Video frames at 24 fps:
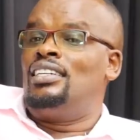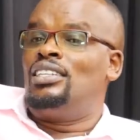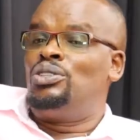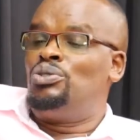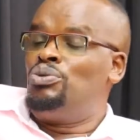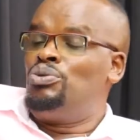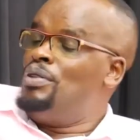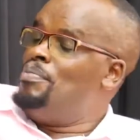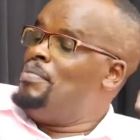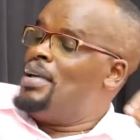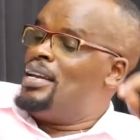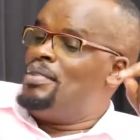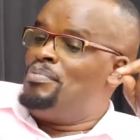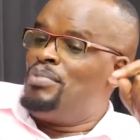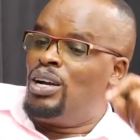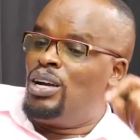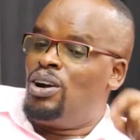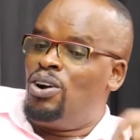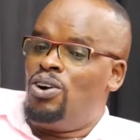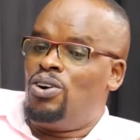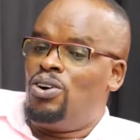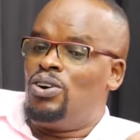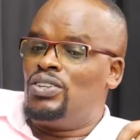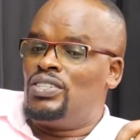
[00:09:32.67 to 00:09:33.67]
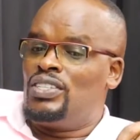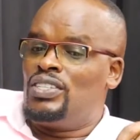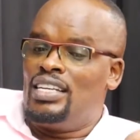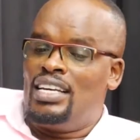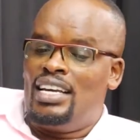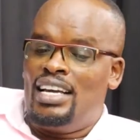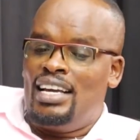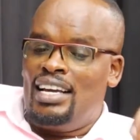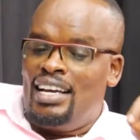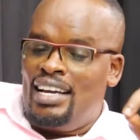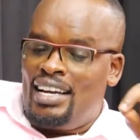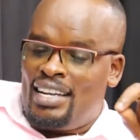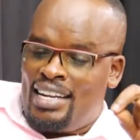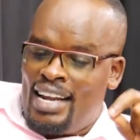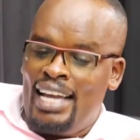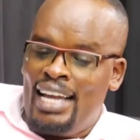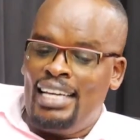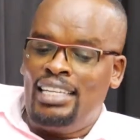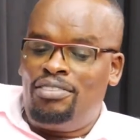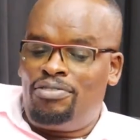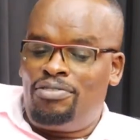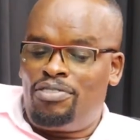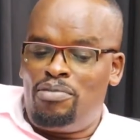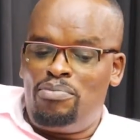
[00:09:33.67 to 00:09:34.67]
is women because
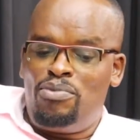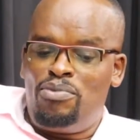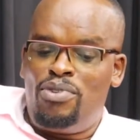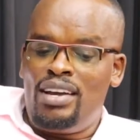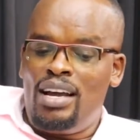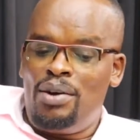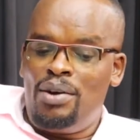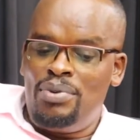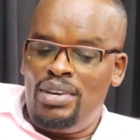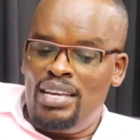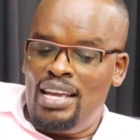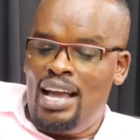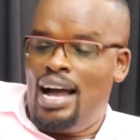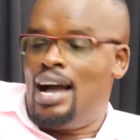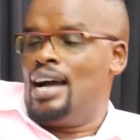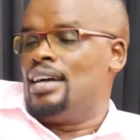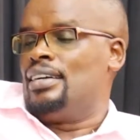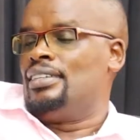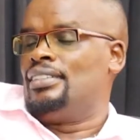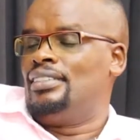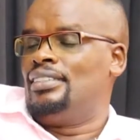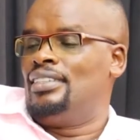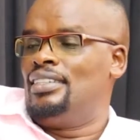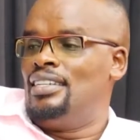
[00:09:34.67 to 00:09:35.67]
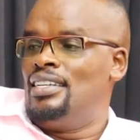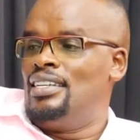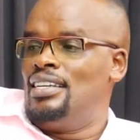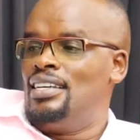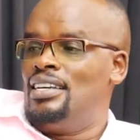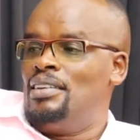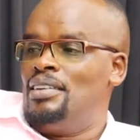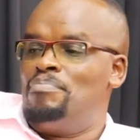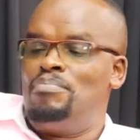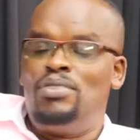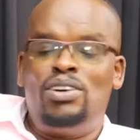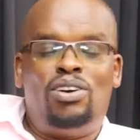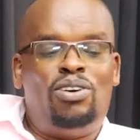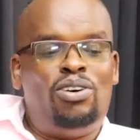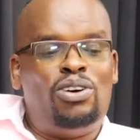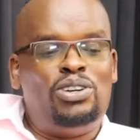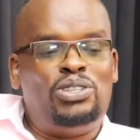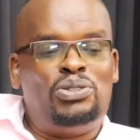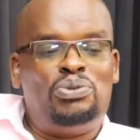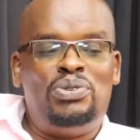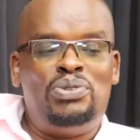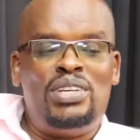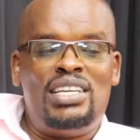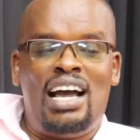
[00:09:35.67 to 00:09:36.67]
right from where we are,
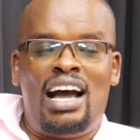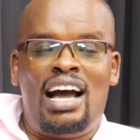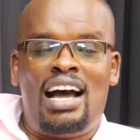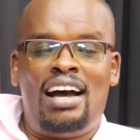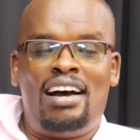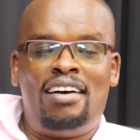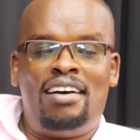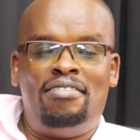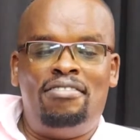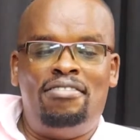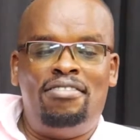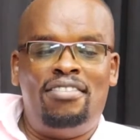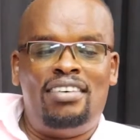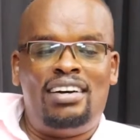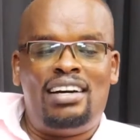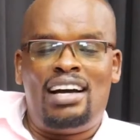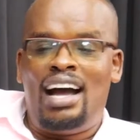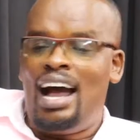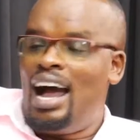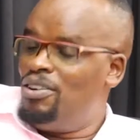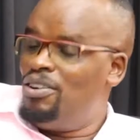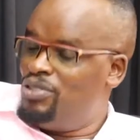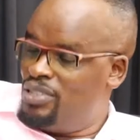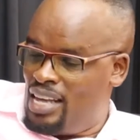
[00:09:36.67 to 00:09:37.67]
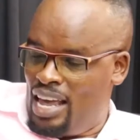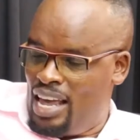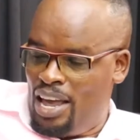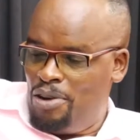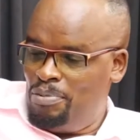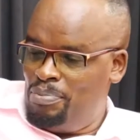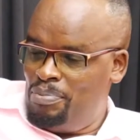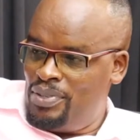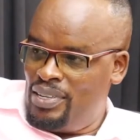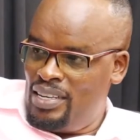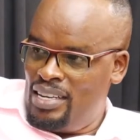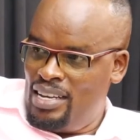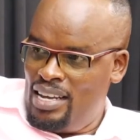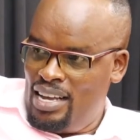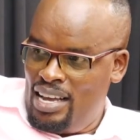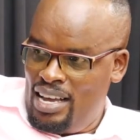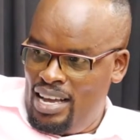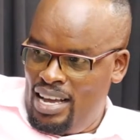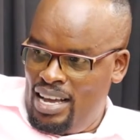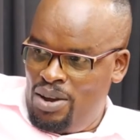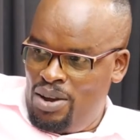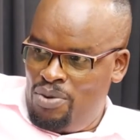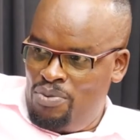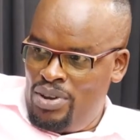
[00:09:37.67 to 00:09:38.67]
because we have house helps,
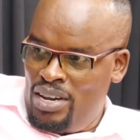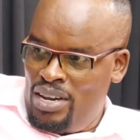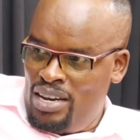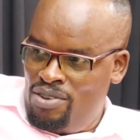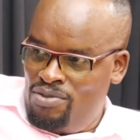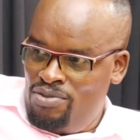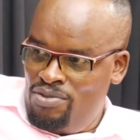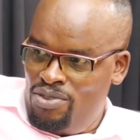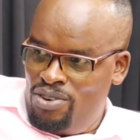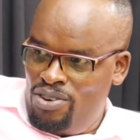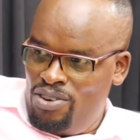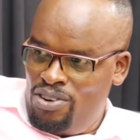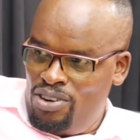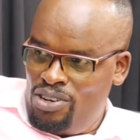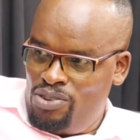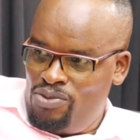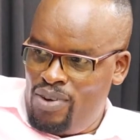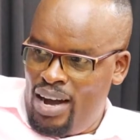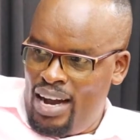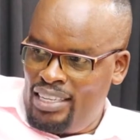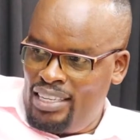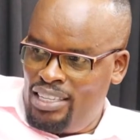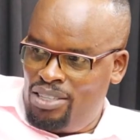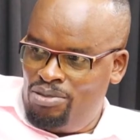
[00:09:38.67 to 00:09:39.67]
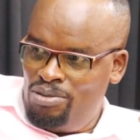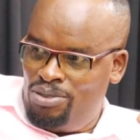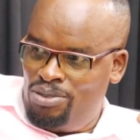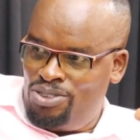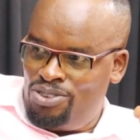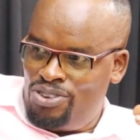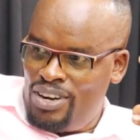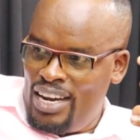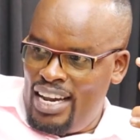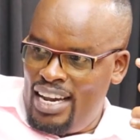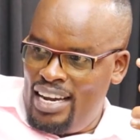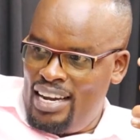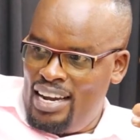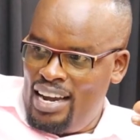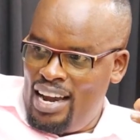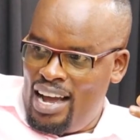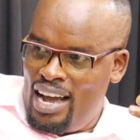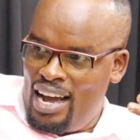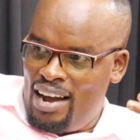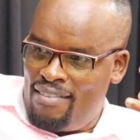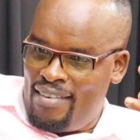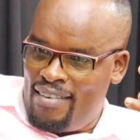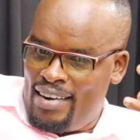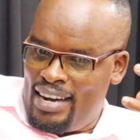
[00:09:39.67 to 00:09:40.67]
we do not want to
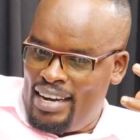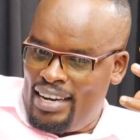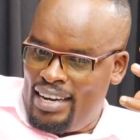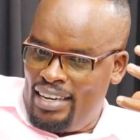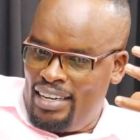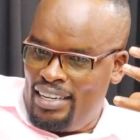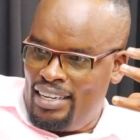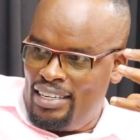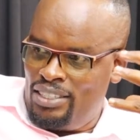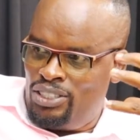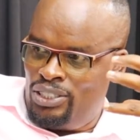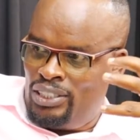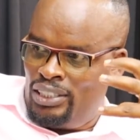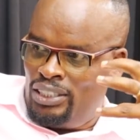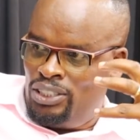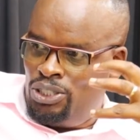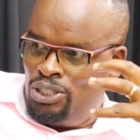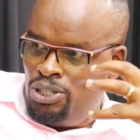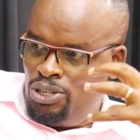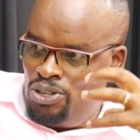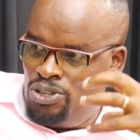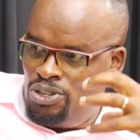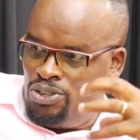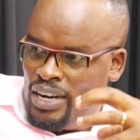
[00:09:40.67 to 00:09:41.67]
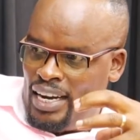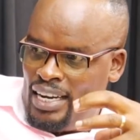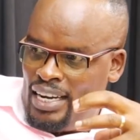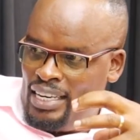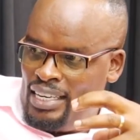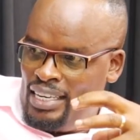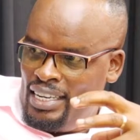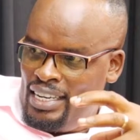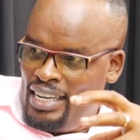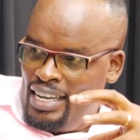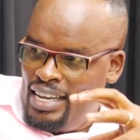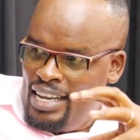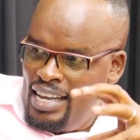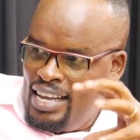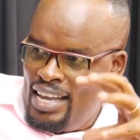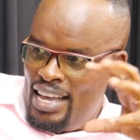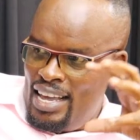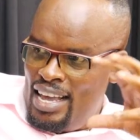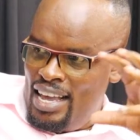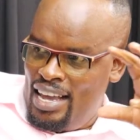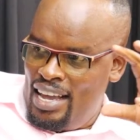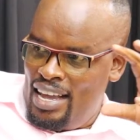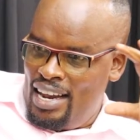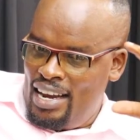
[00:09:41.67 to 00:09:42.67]
train our children
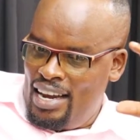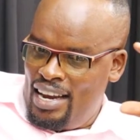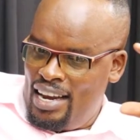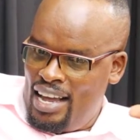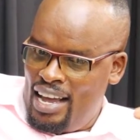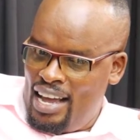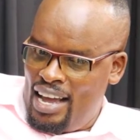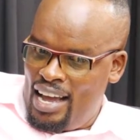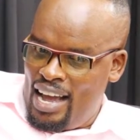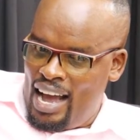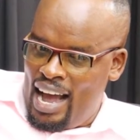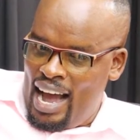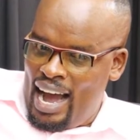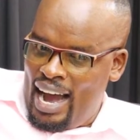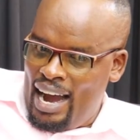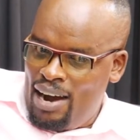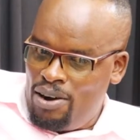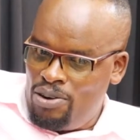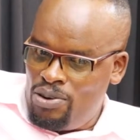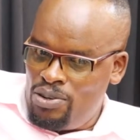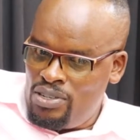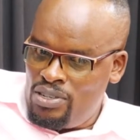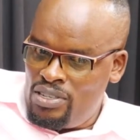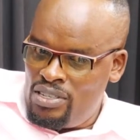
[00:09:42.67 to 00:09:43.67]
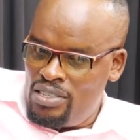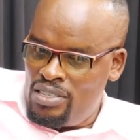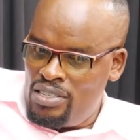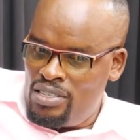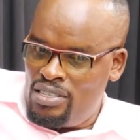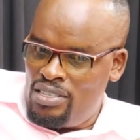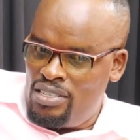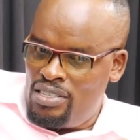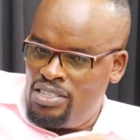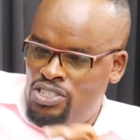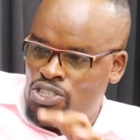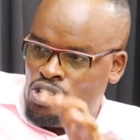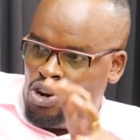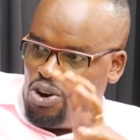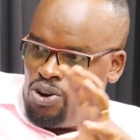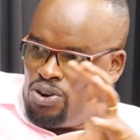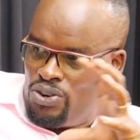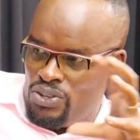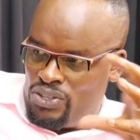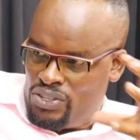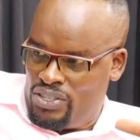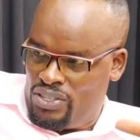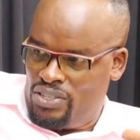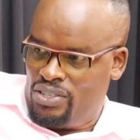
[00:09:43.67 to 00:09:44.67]
in house
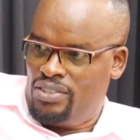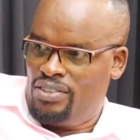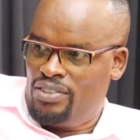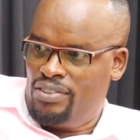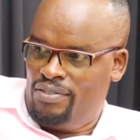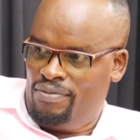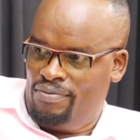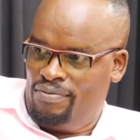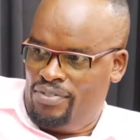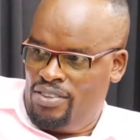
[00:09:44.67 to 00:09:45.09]
chores.